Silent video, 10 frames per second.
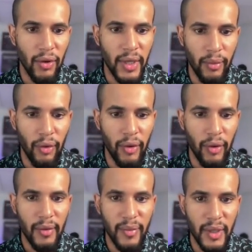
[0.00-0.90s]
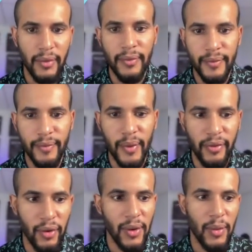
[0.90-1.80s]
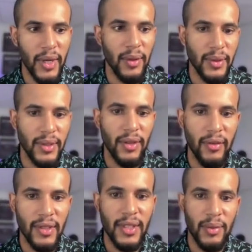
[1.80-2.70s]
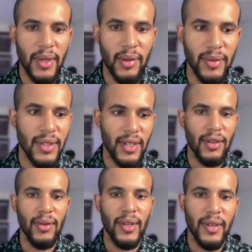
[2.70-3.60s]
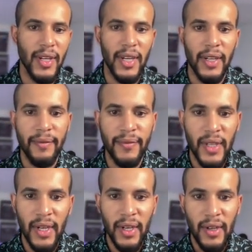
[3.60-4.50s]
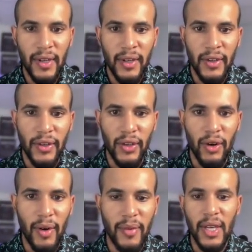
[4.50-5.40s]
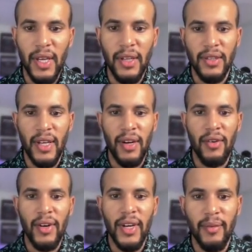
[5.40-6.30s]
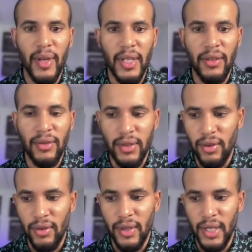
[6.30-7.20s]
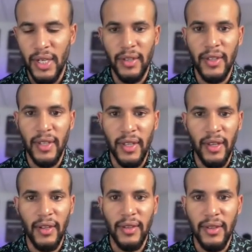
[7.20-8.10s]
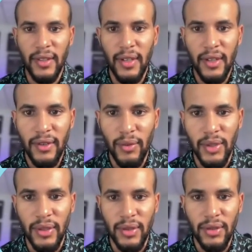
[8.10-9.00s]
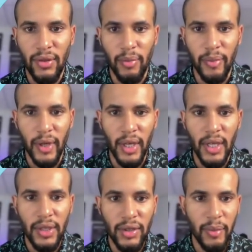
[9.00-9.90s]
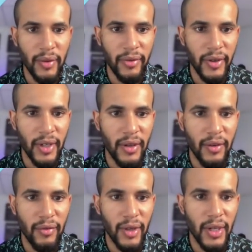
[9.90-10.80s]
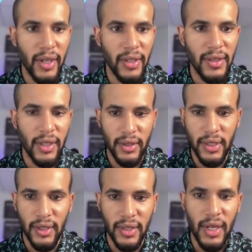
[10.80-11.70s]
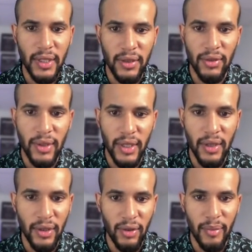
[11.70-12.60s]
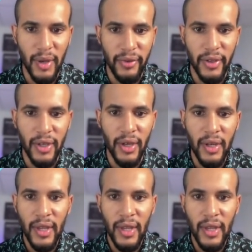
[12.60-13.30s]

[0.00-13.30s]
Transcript: anymore, but before, when I was single, I'm engaged now, but I used to go a lot, and which is super fun, really nice. Like I said, there's a lot to do here in Bedford.